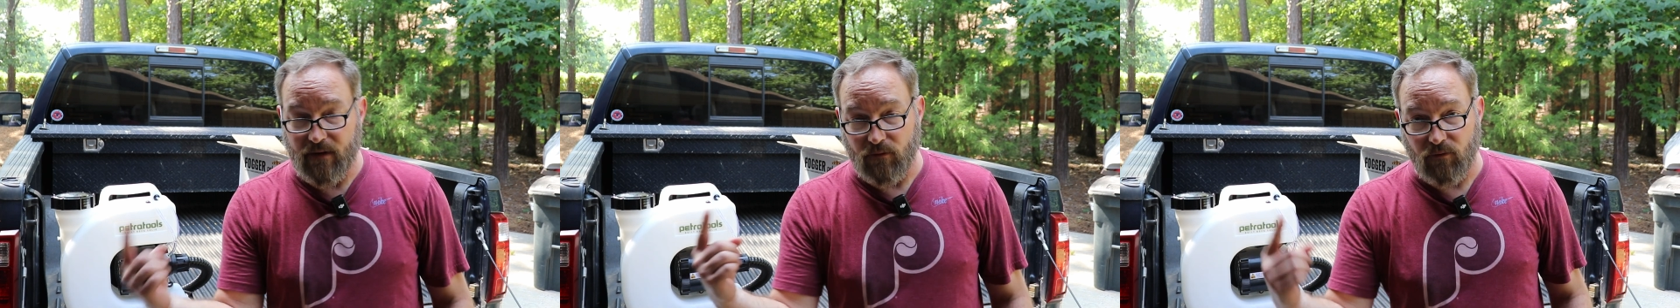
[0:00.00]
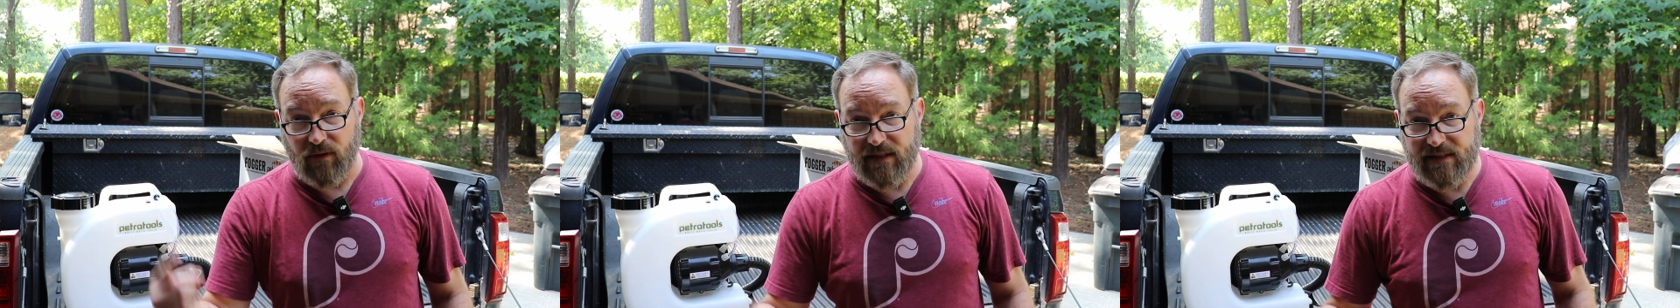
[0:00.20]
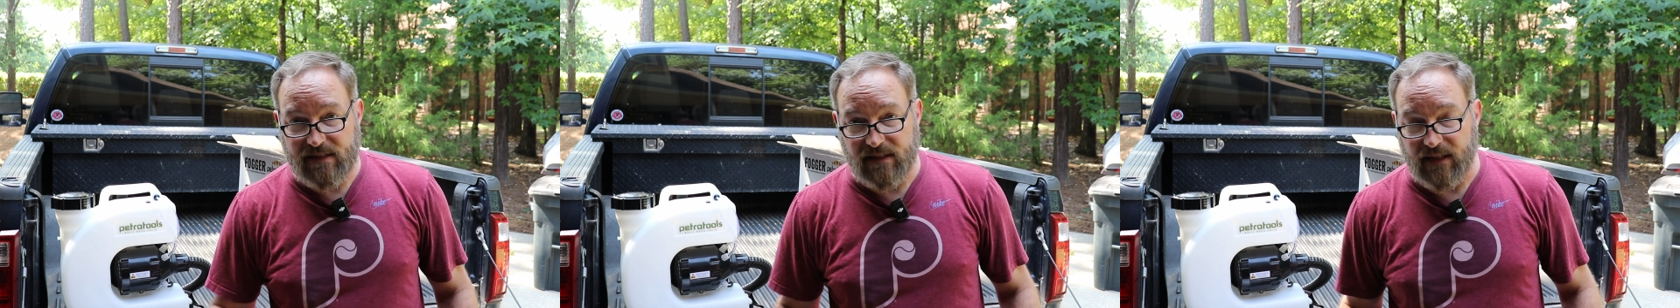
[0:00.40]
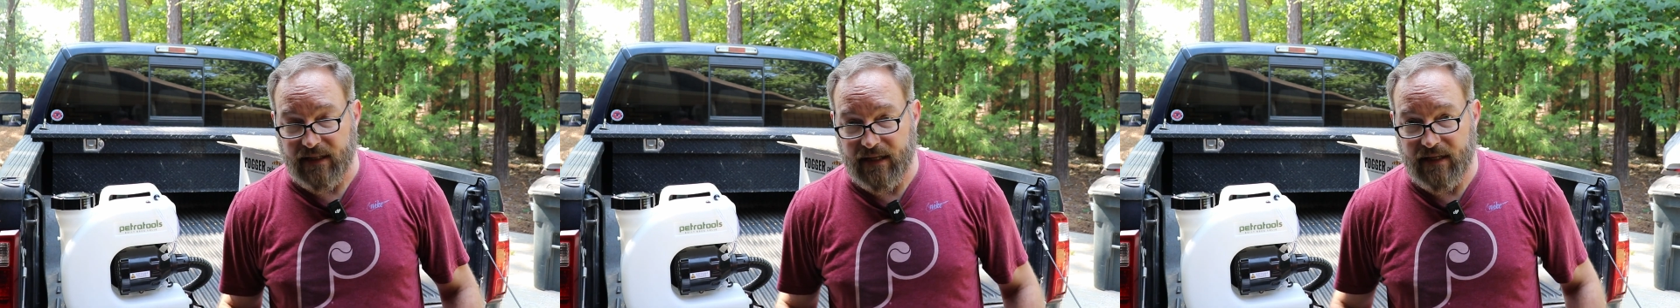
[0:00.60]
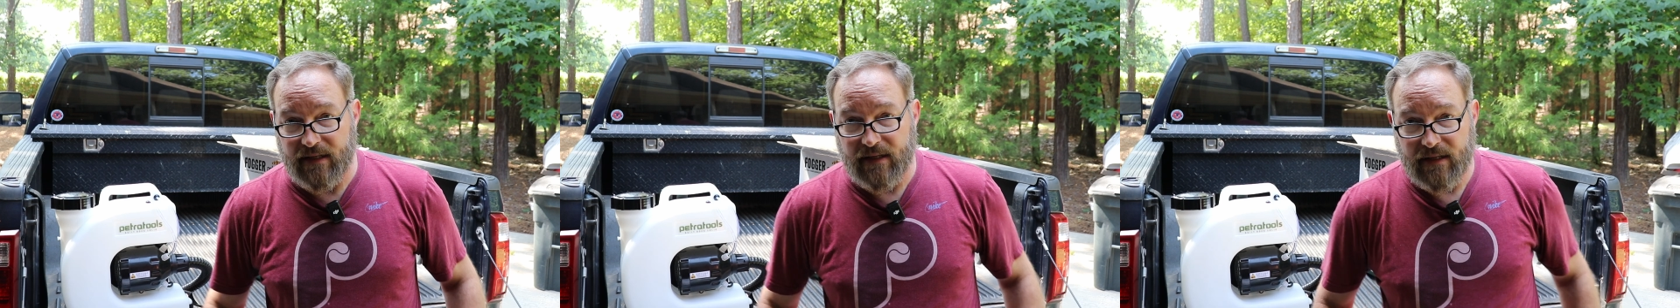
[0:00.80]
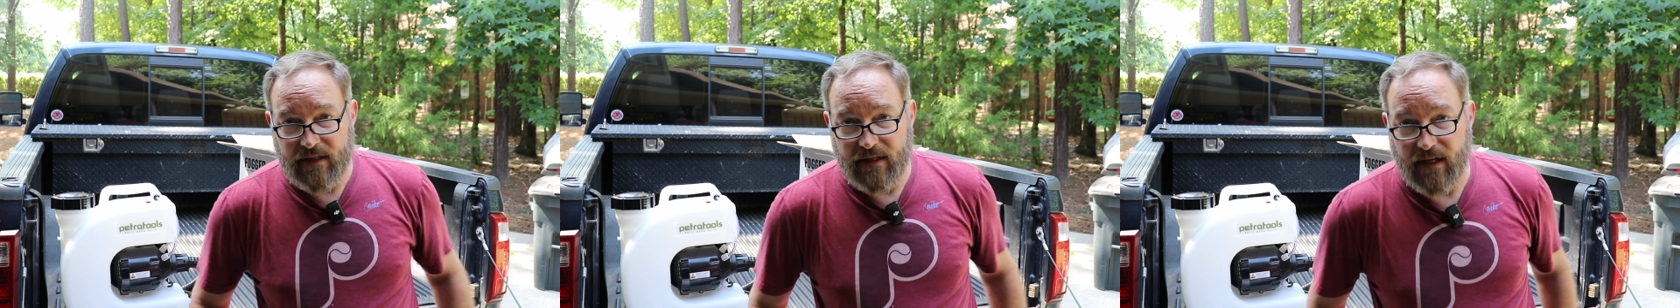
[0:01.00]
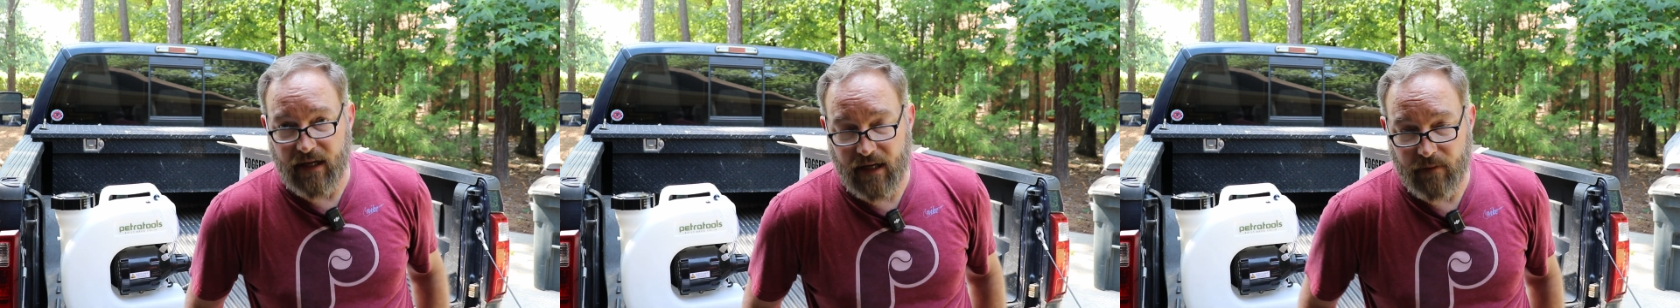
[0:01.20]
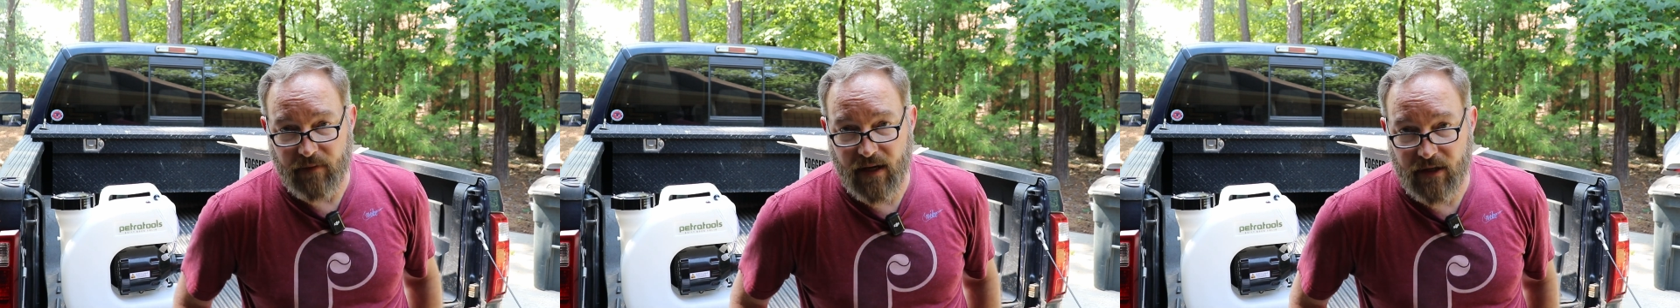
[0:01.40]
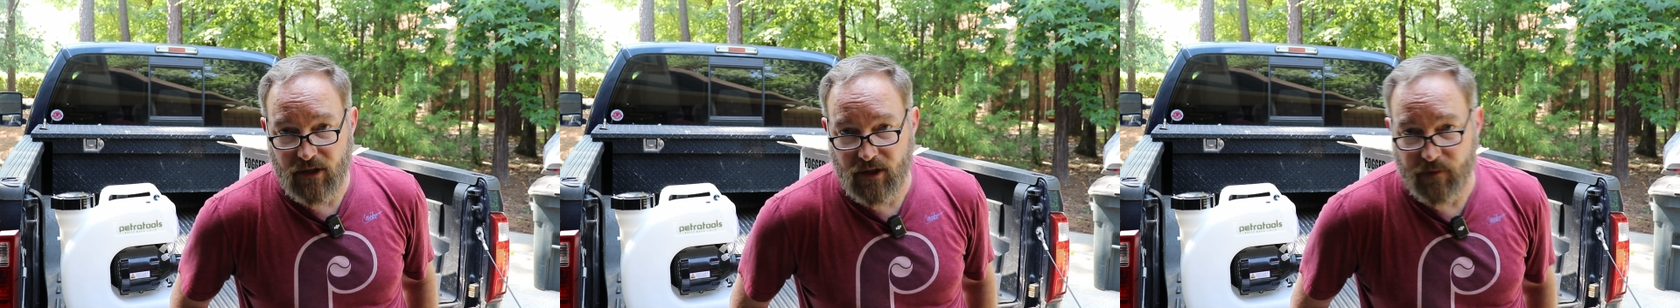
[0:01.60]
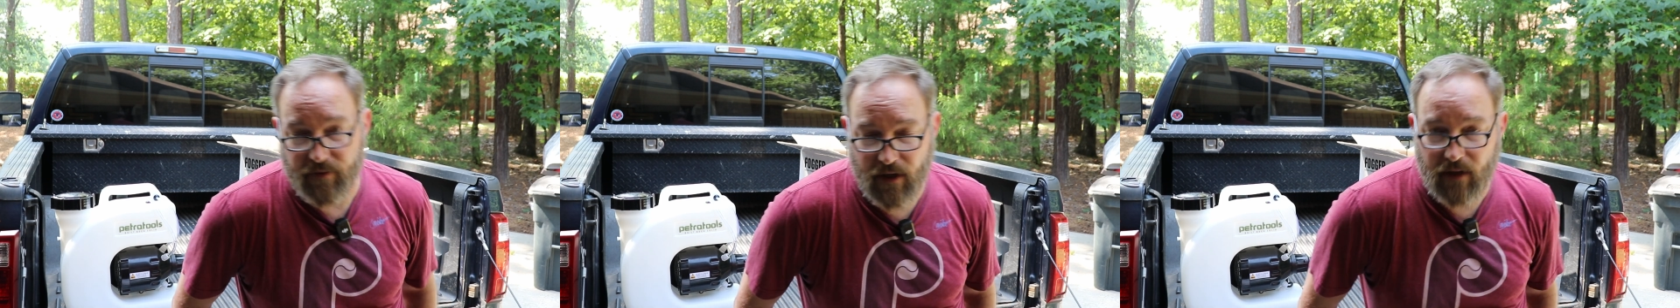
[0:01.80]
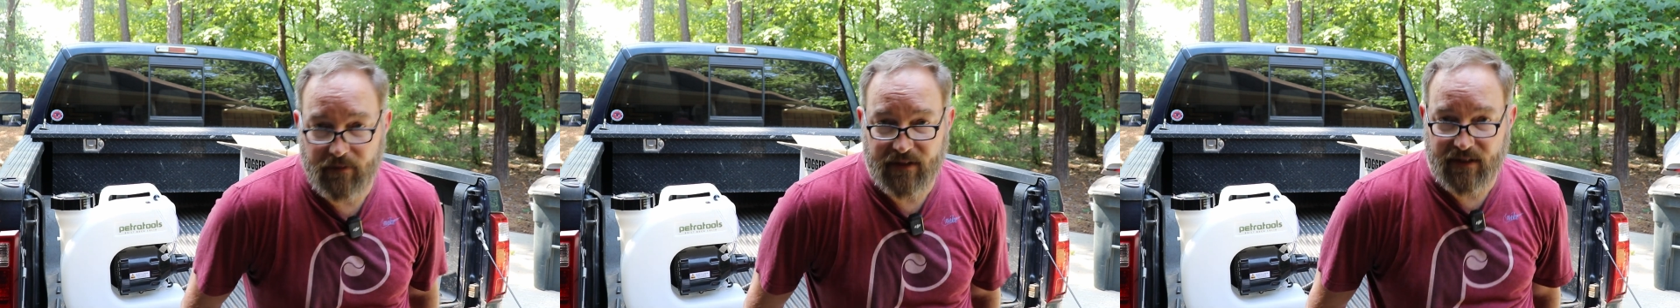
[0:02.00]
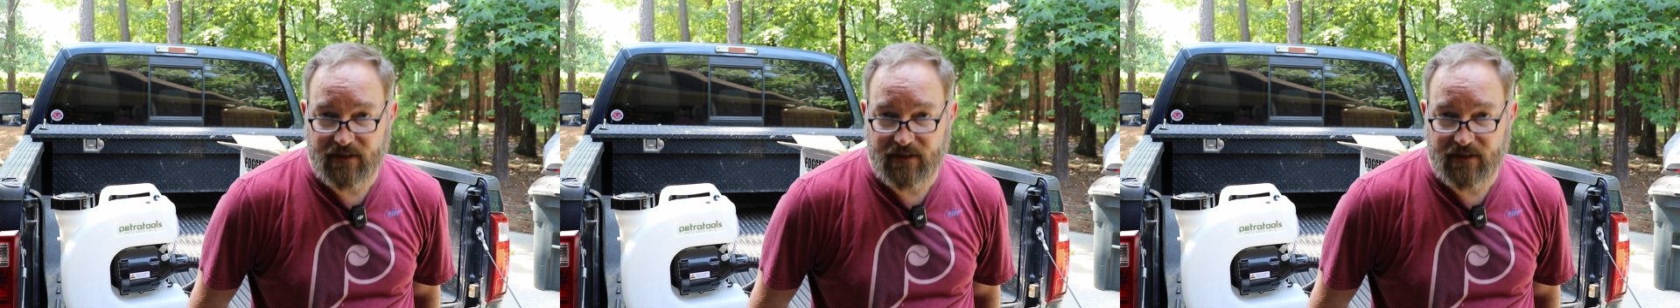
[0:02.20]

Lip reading: it'll really sling it, and you could probably